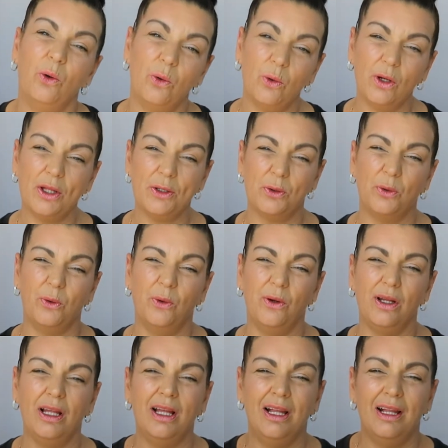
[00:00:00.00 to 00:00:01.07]
All in
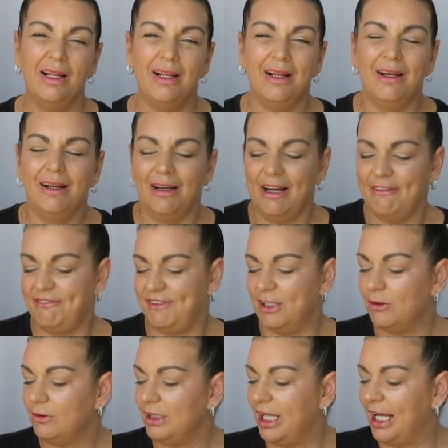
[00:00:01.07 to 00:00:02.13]
all, I
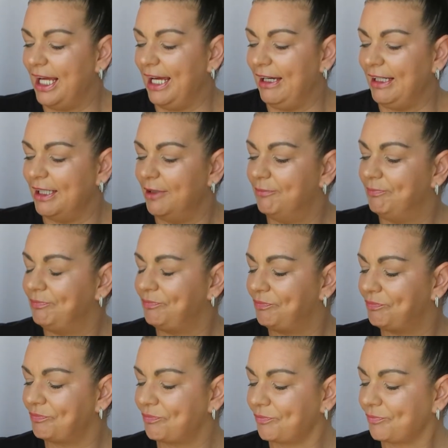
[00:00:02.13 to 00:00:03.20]
feel like
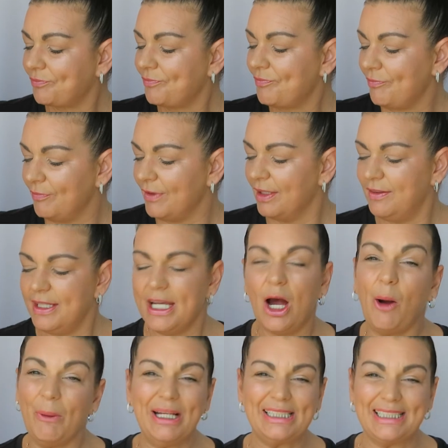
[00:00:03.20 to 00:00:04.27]
the
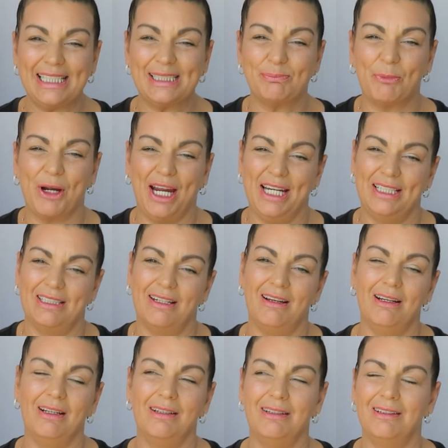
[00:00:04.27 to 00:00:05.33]
OXX brand,
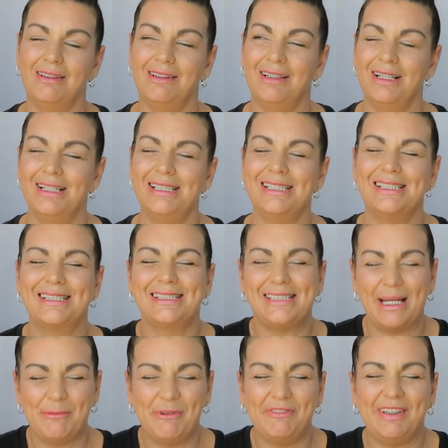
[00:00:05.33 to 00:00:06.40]

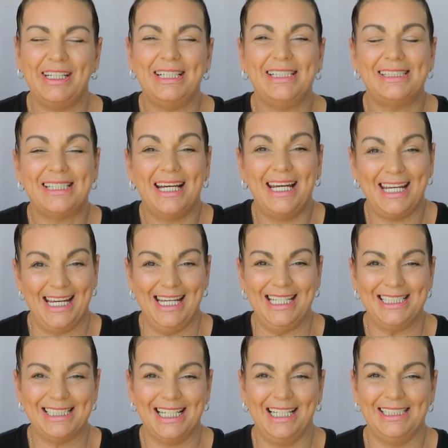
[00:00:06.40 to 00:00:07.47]
Some of it is a hit
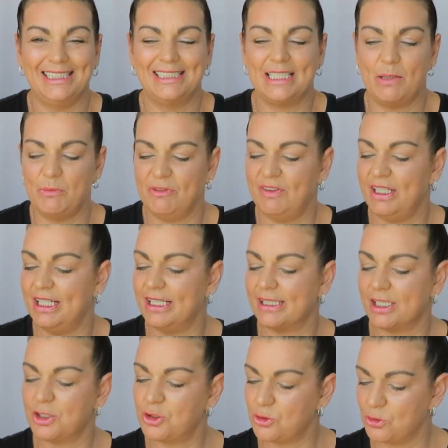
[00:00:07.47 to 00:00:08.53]
and some of it is a